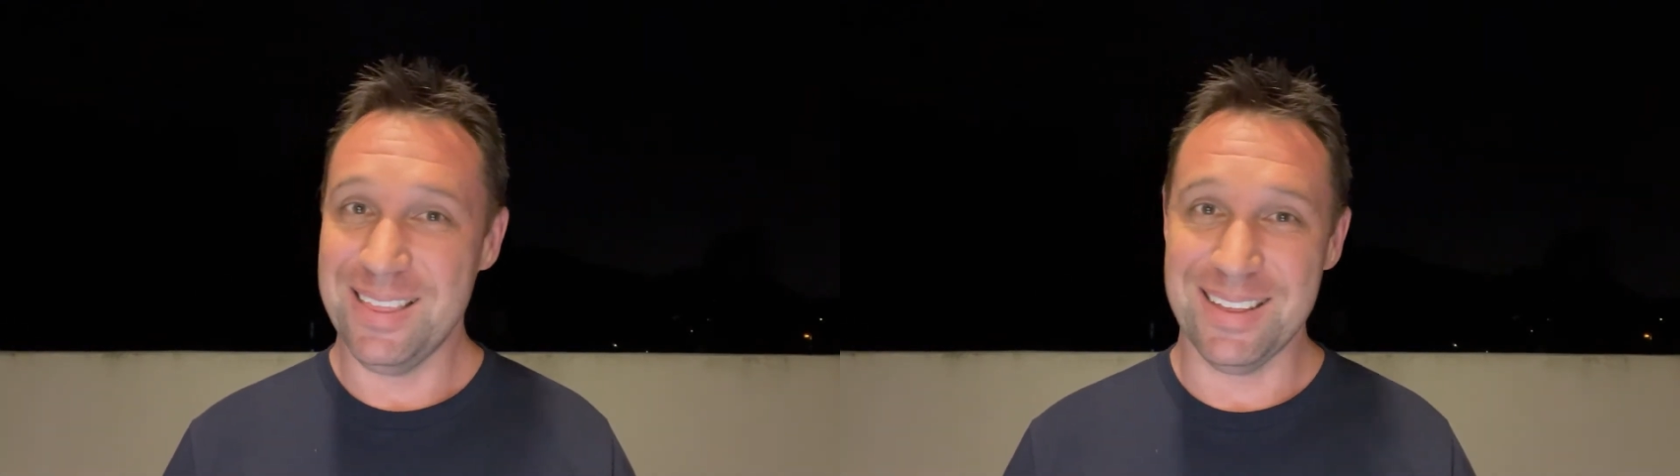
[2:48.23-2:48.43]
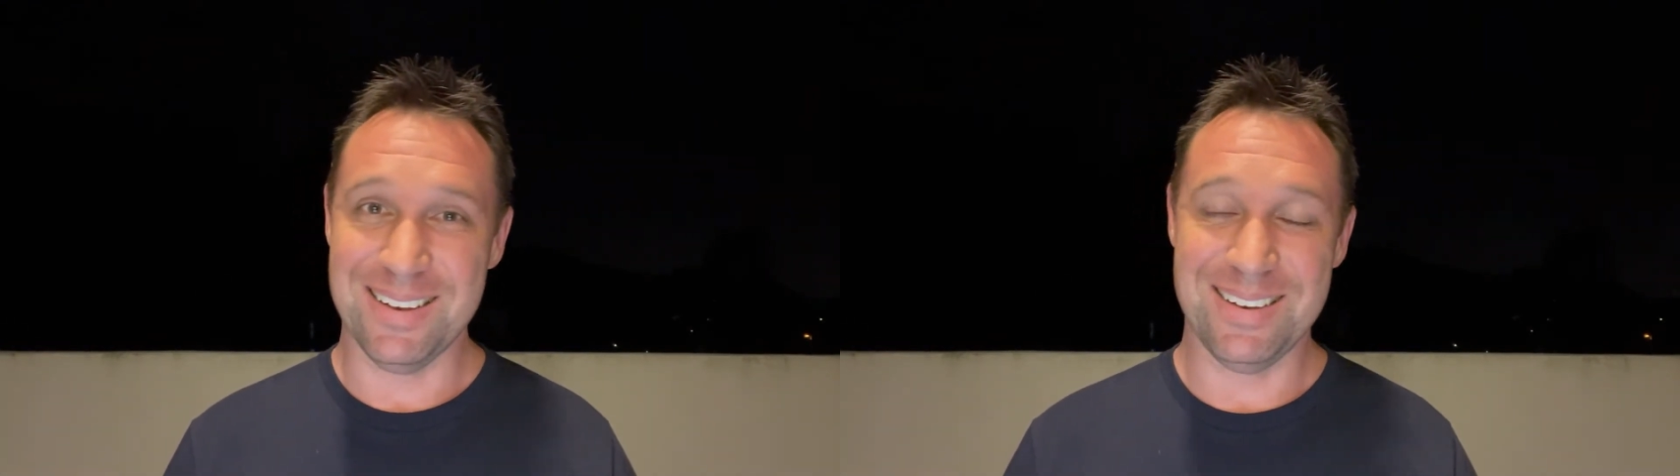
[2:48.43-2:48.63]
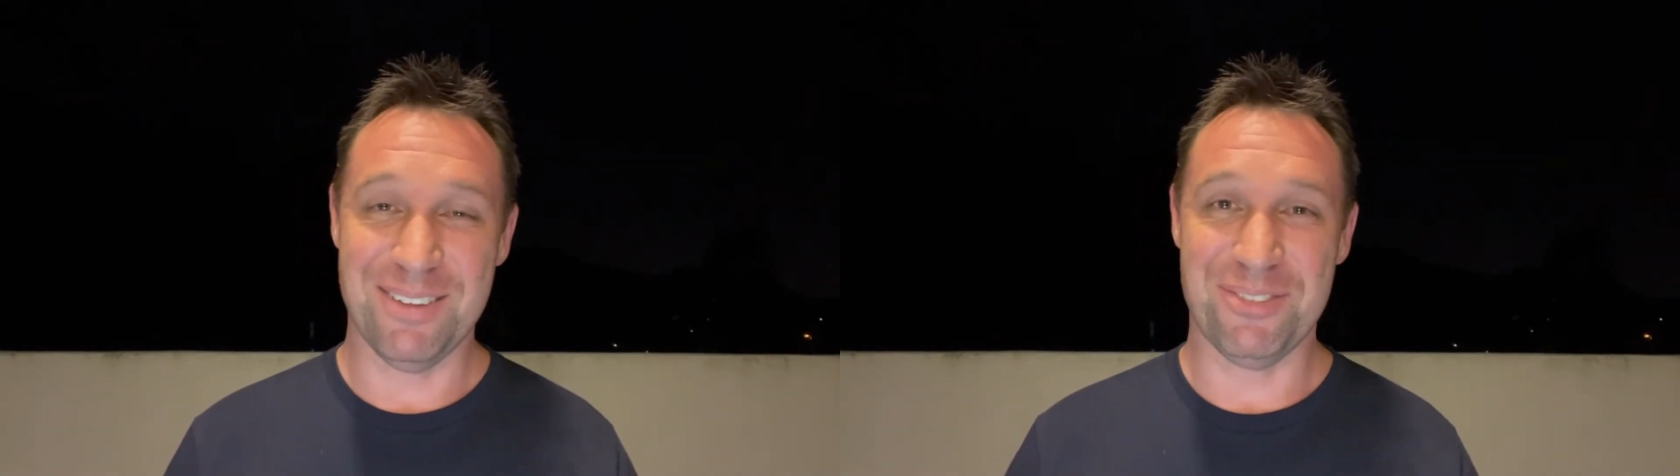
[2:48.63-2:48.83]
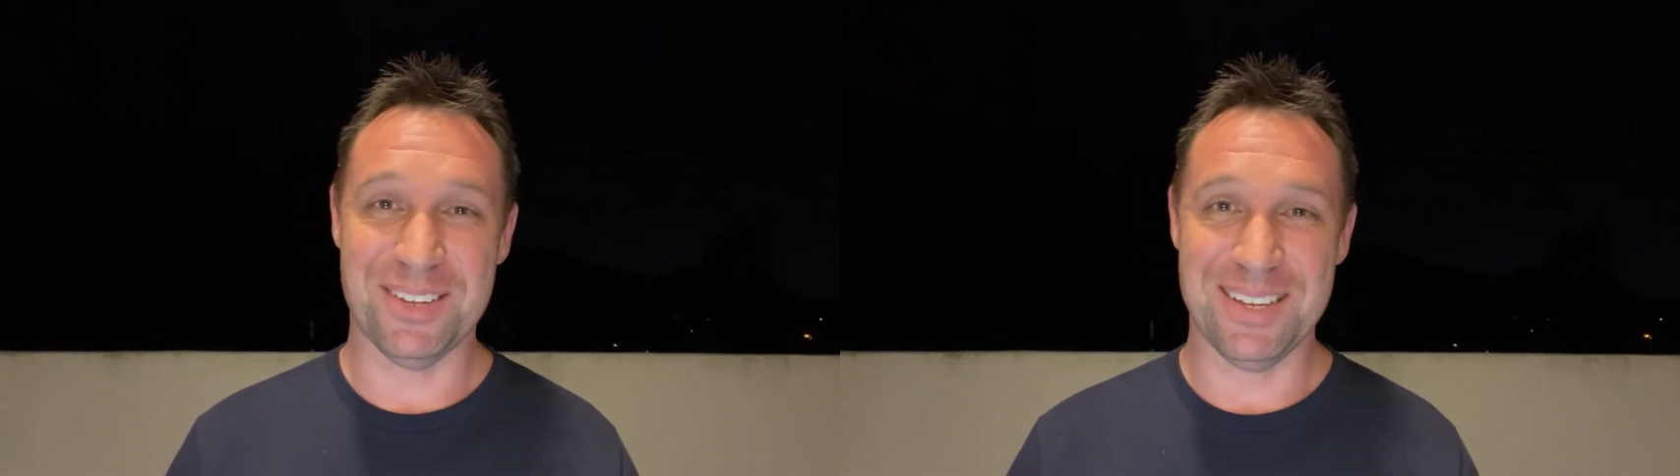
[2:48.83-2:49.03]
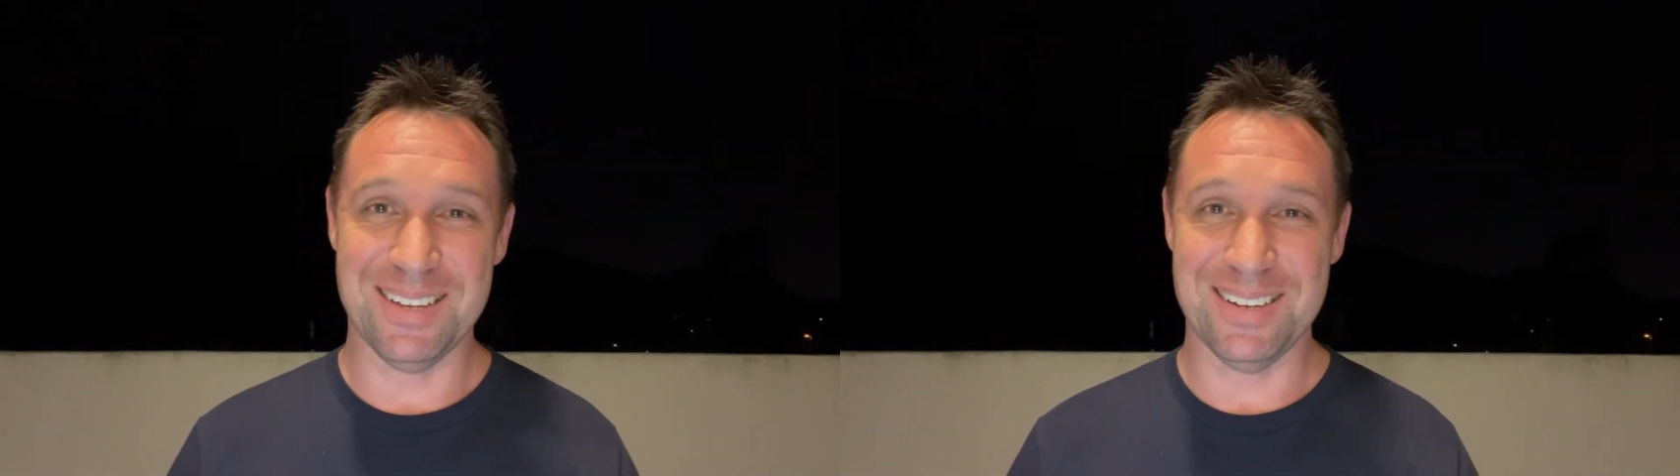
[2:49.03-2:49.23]
then
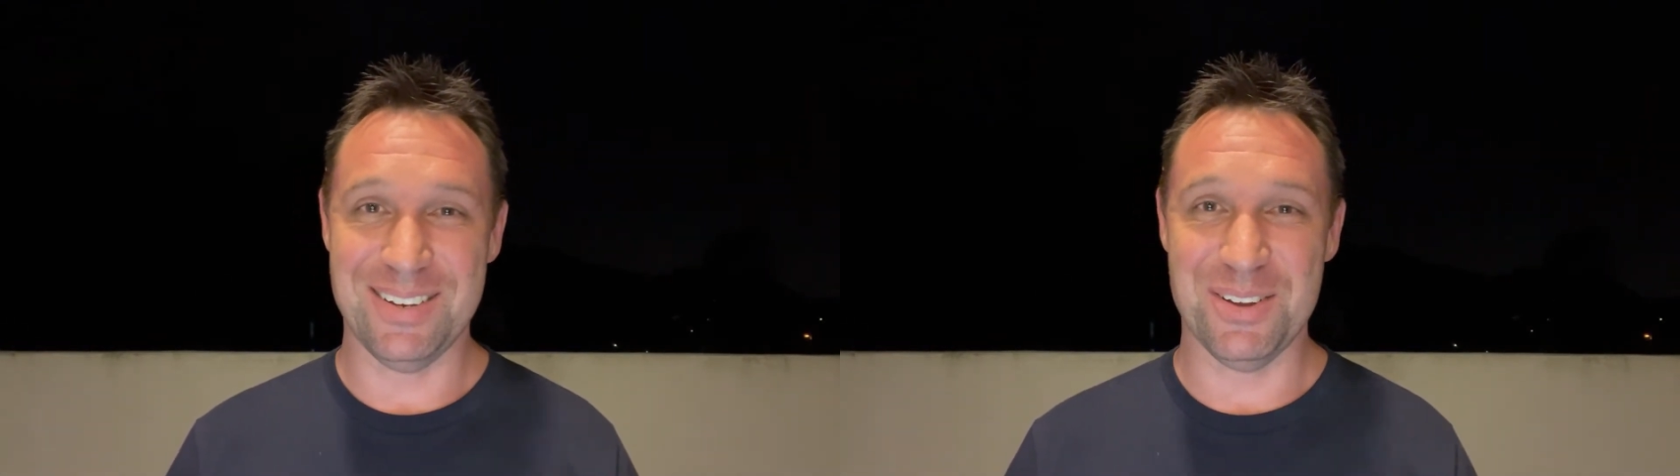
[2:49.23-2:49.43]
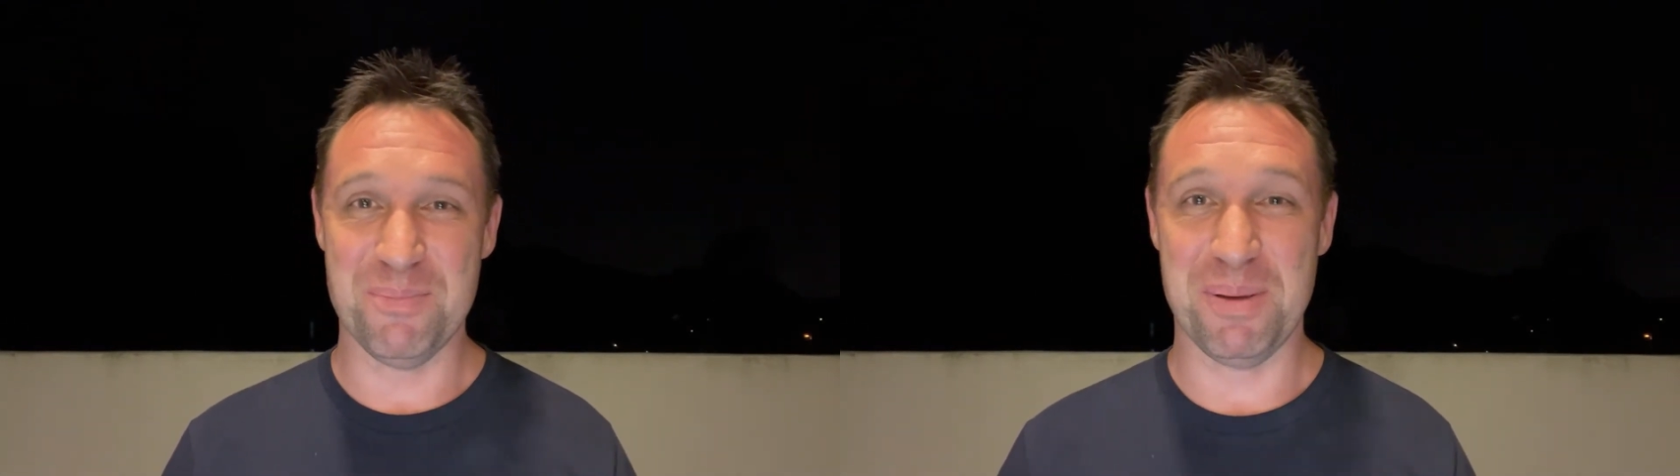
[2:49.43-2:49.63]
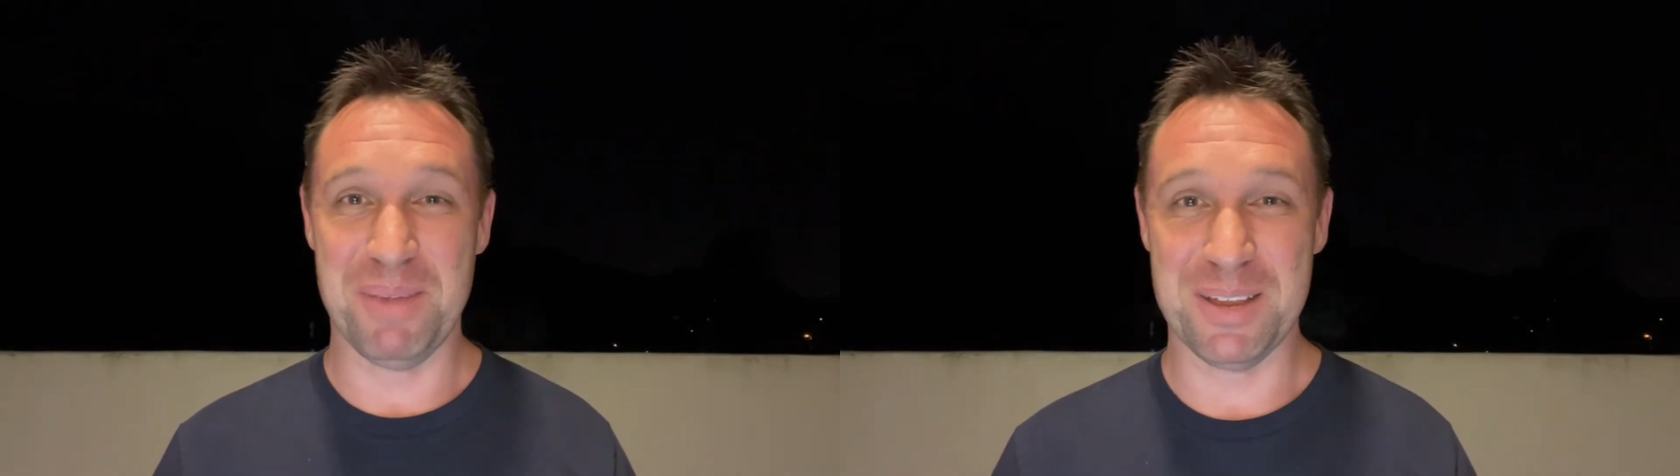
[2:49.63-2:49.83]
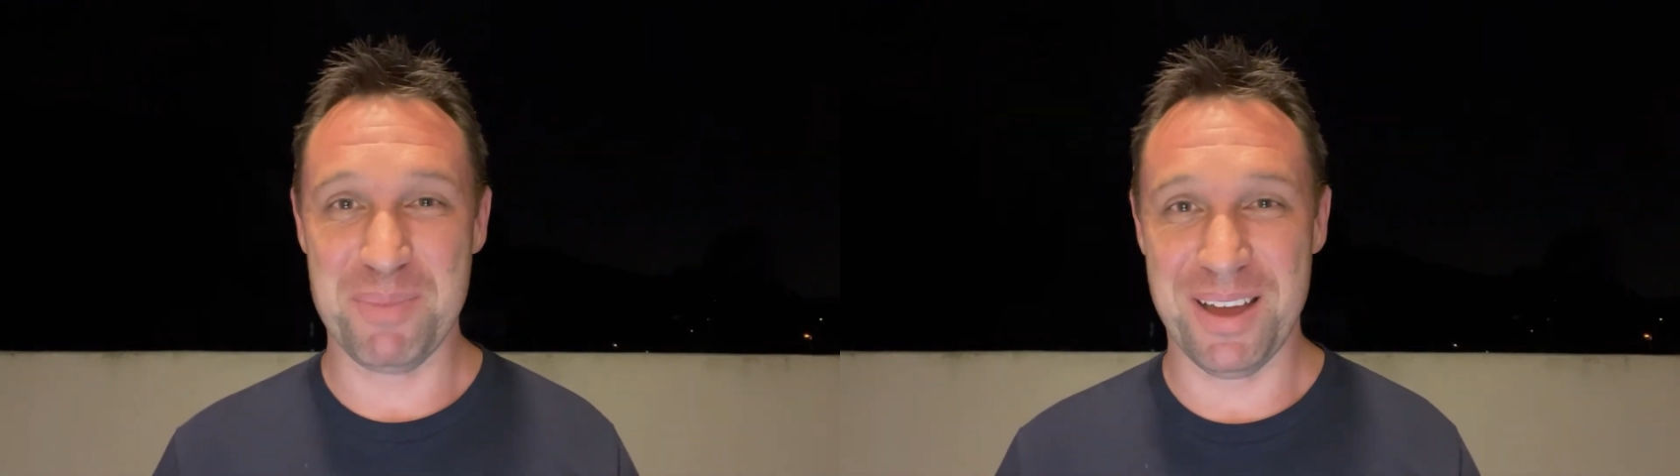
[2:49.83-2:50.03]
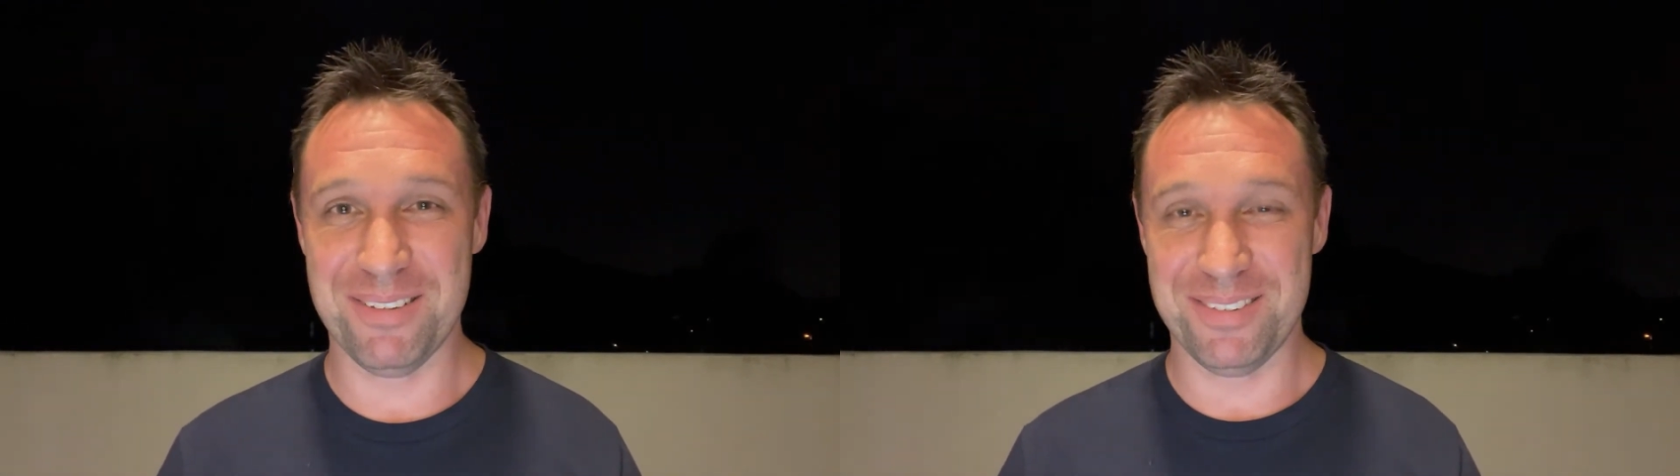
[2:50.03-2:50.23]
definitely don't make it
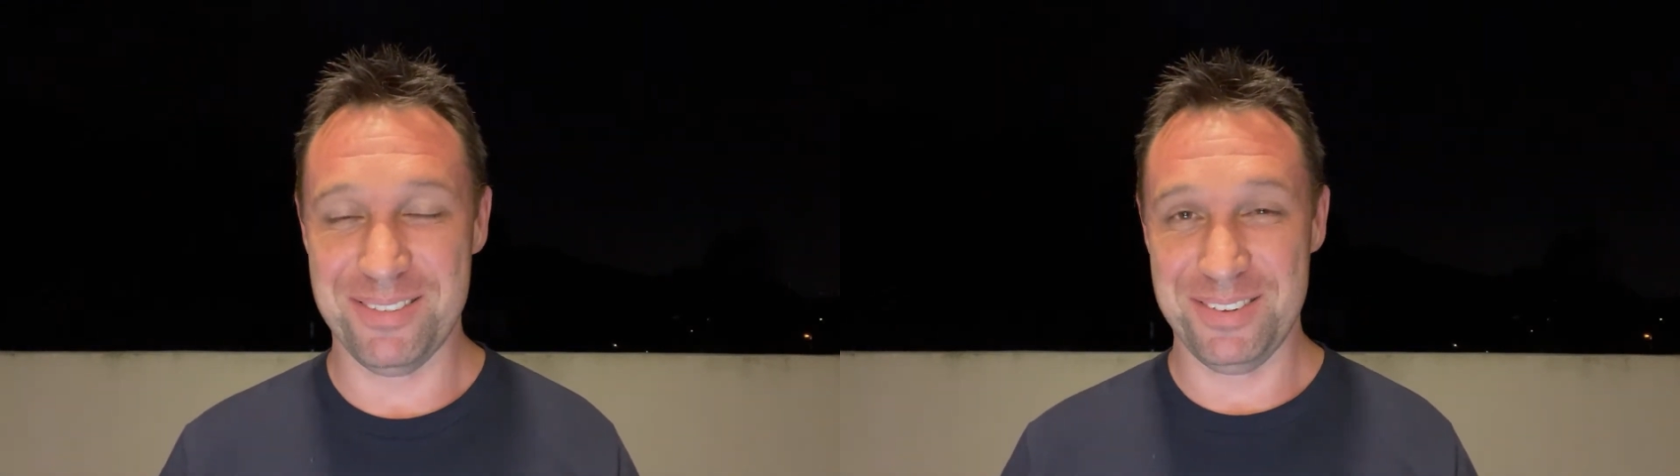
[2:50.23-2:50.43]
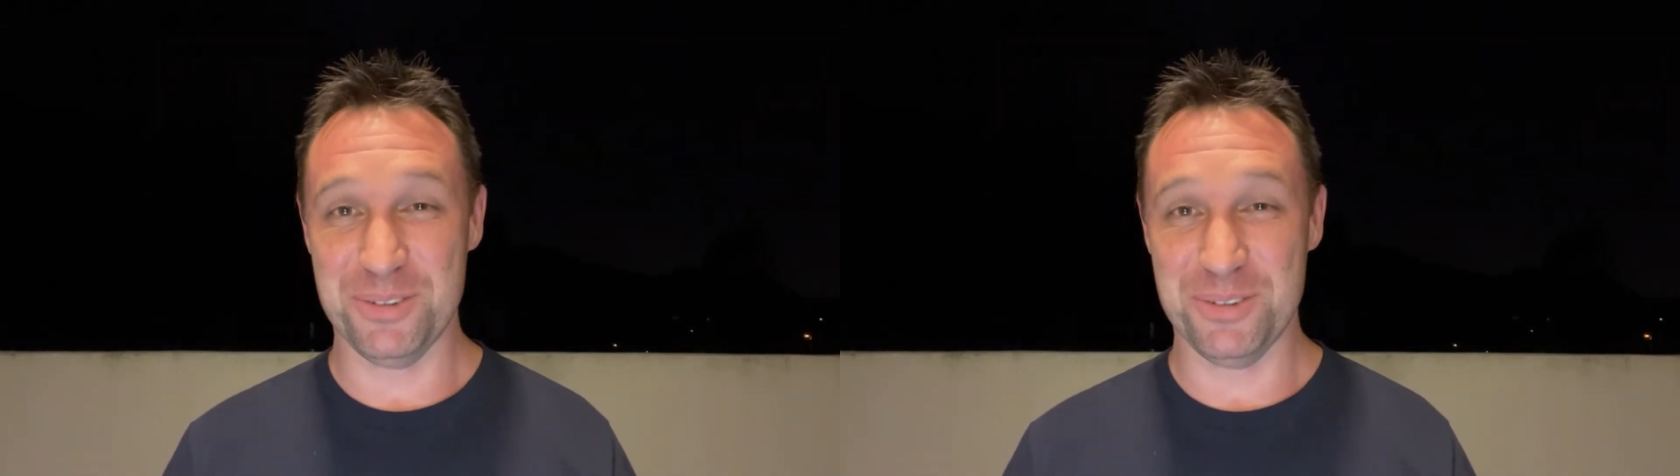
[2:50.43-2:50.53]
part of